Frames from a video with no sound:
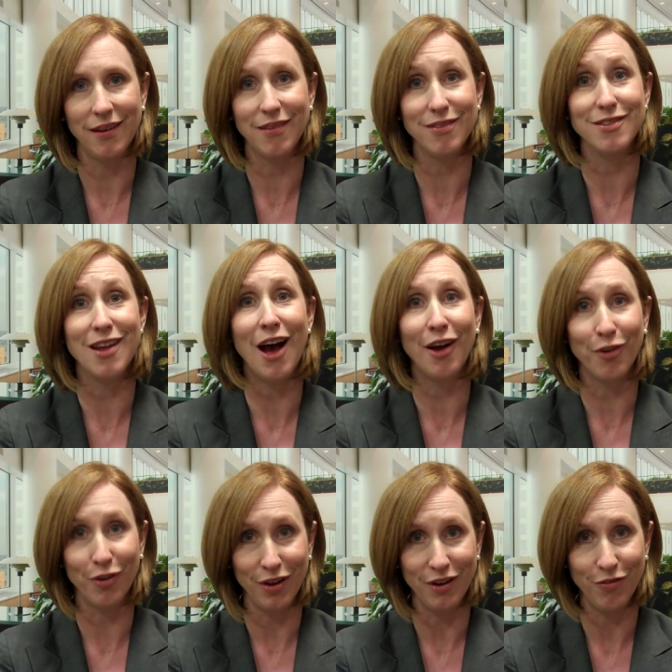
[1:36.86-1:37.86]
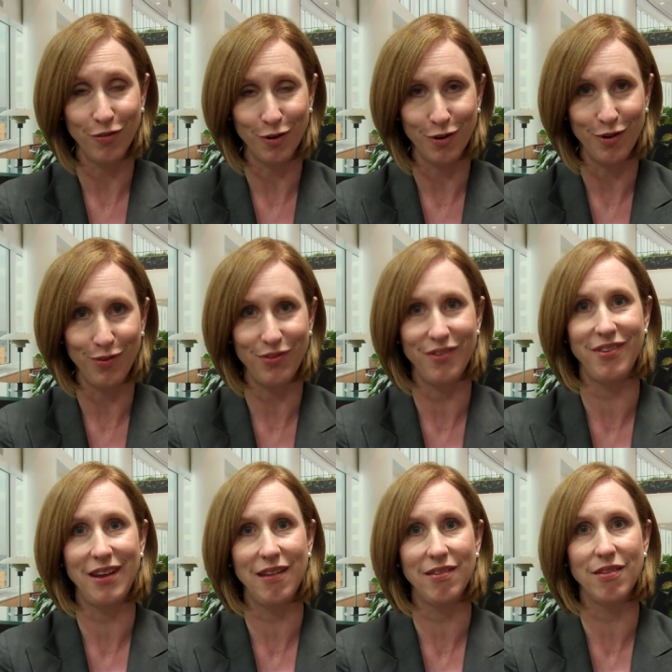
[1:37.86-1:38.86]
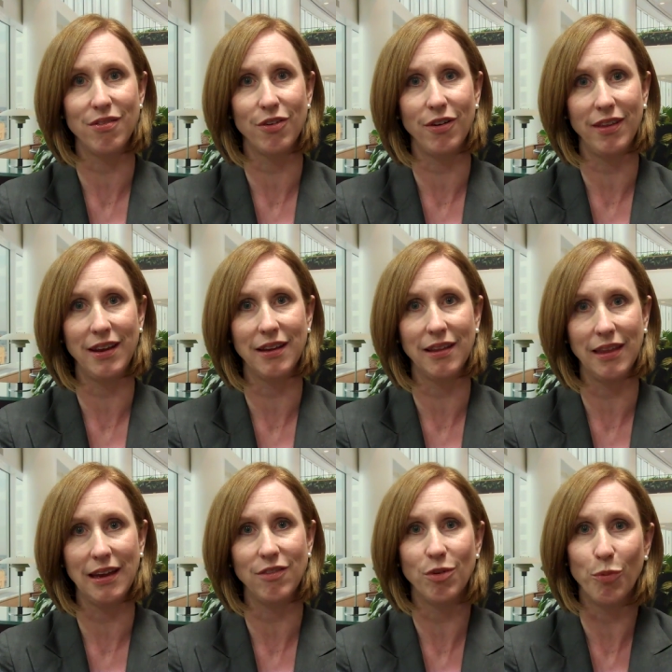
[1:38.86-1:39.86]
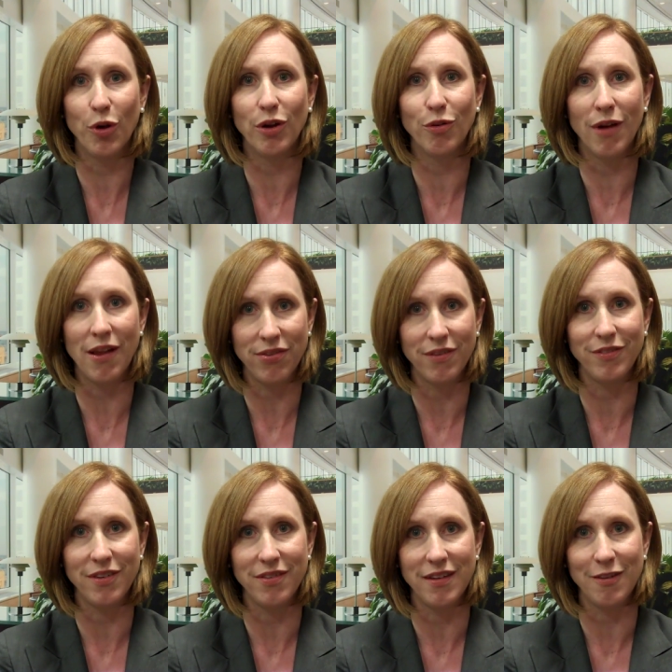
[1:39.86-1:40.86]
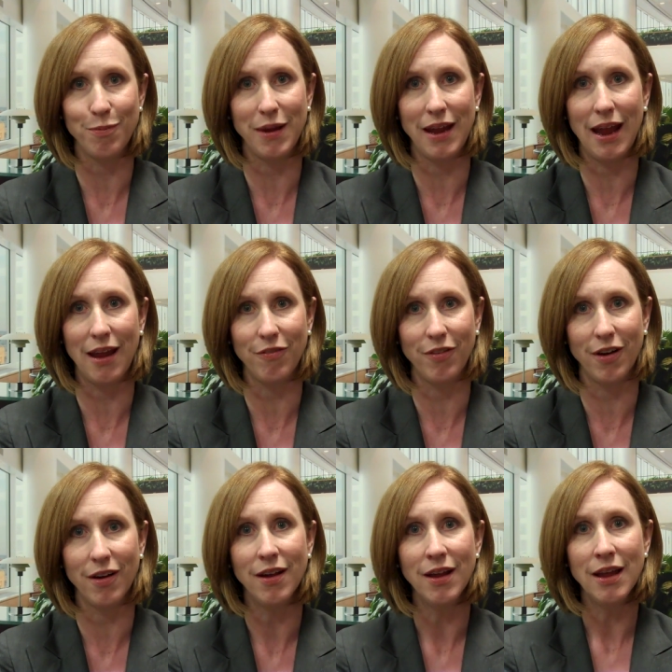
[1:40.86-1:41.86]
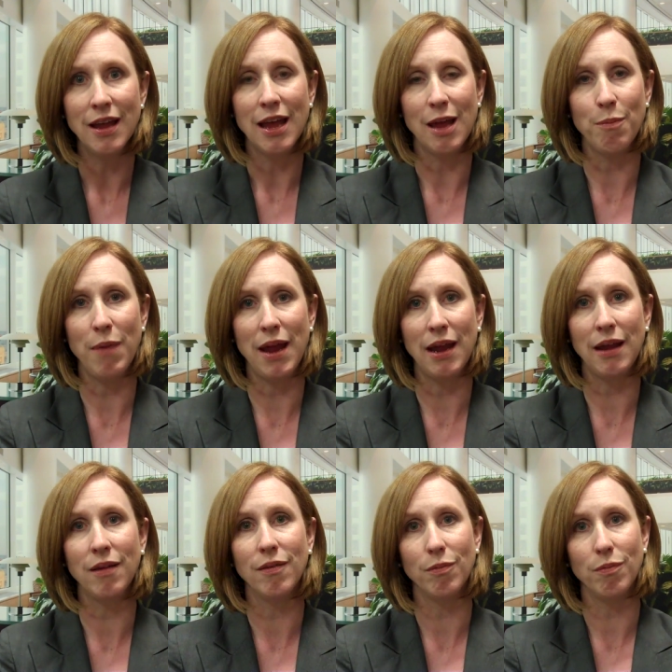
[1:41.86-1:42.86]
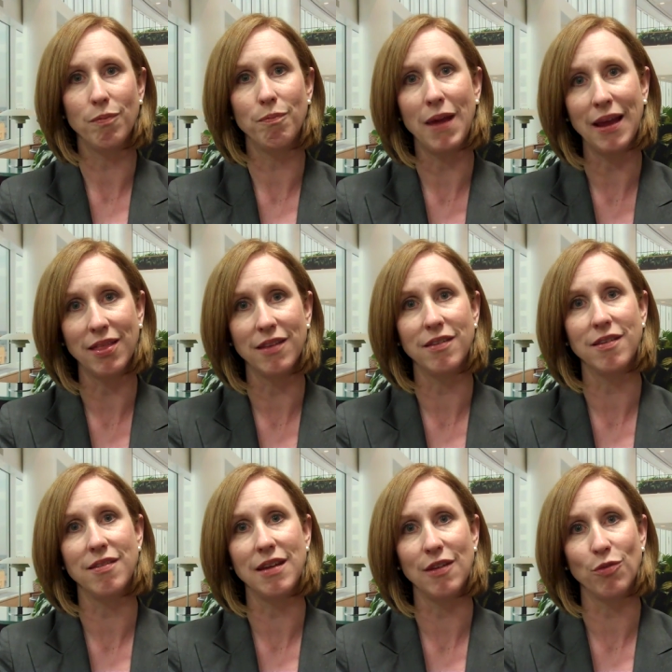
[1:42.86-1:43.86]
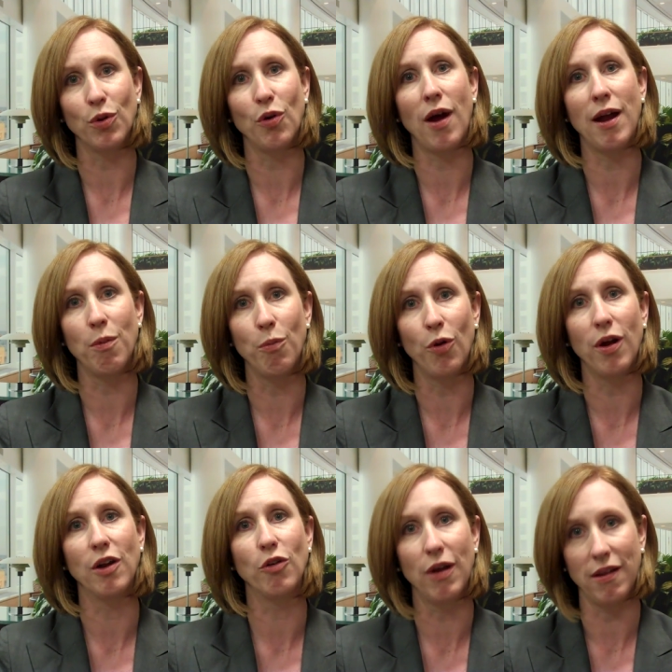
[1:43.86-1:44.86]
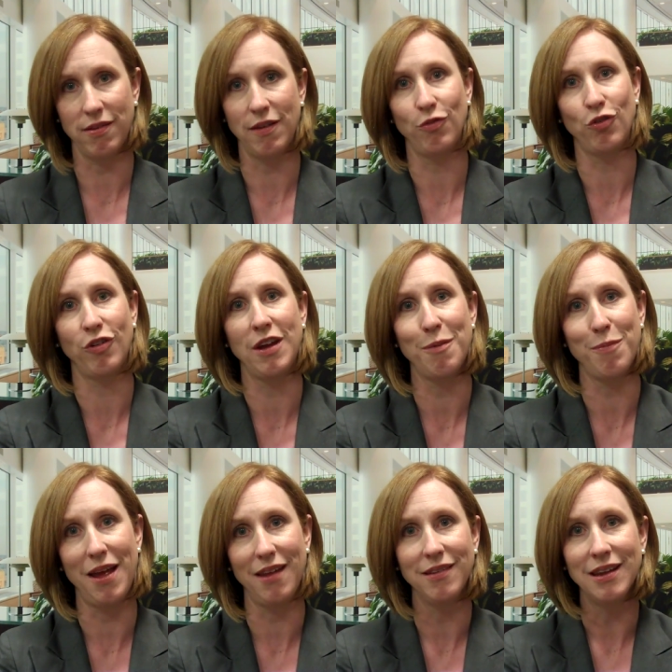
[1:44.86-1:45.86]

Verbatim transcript: is not good for Crohn's disease and certainly can lead to more aggressive disease behavior and may make the disease require more aggressive treatment.